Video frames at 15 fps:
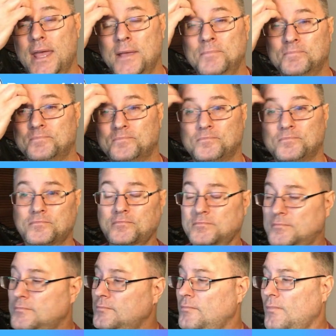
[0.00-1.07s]
I spoke in
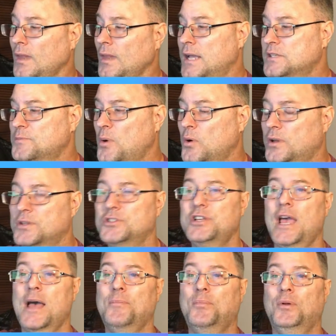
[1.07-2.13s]
chapel
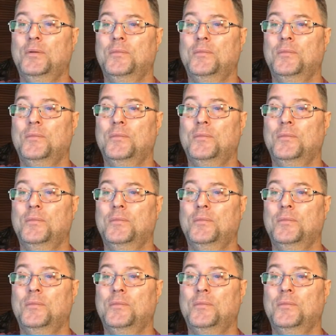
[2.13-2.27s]
and